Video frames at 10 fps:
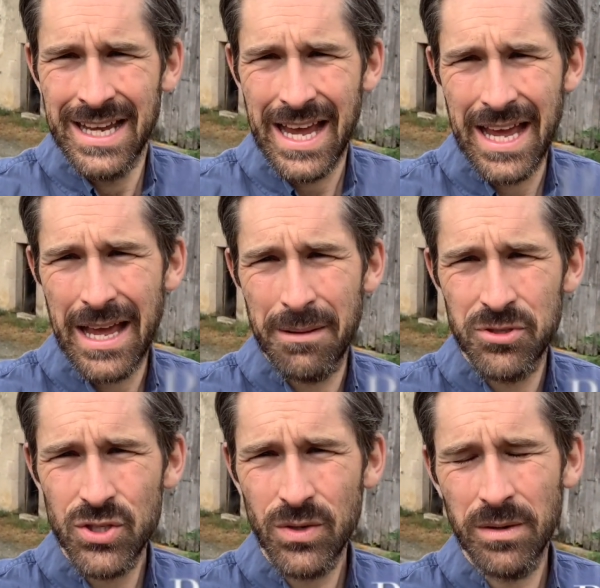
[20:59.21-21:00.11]
I'm
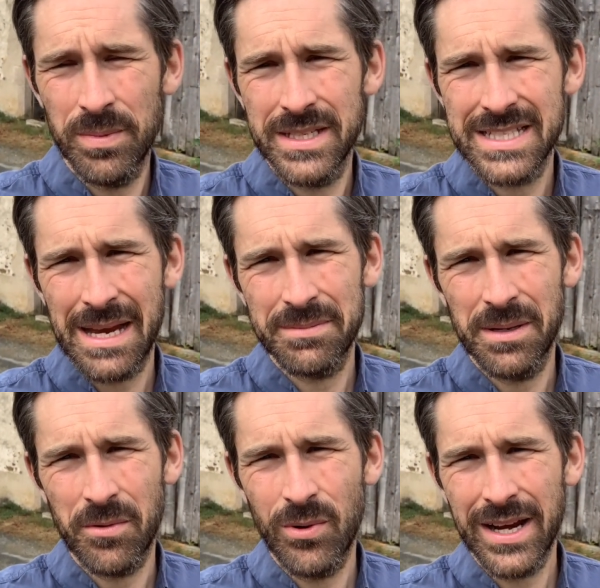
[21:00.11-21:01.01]
sure it'll be snapped
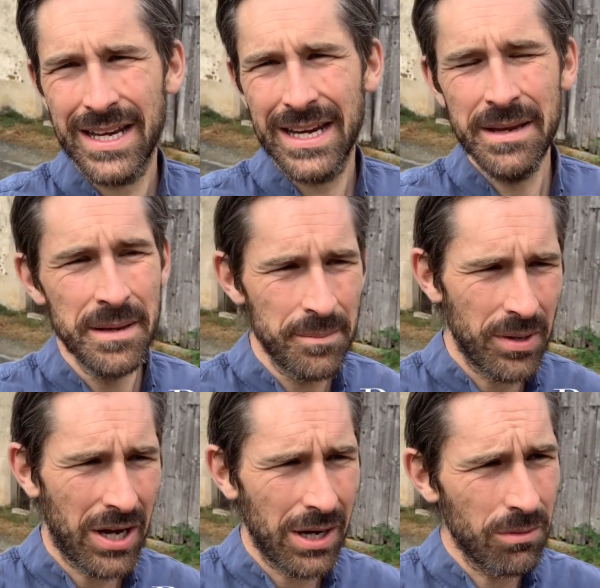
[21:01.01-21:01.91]
up quickly,
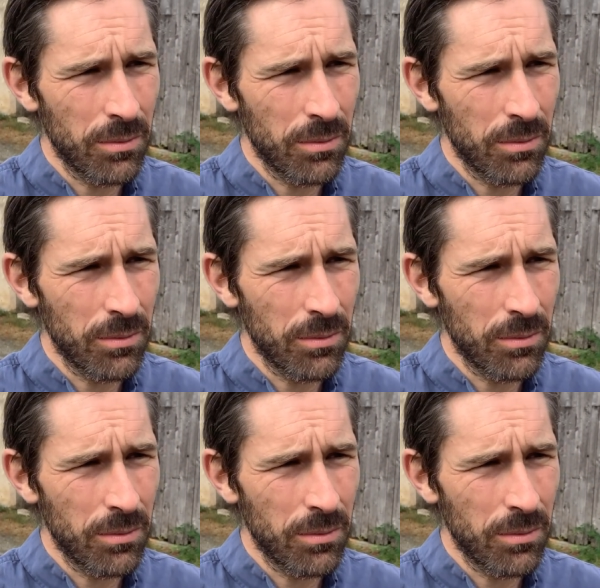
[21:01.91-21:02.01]
but I will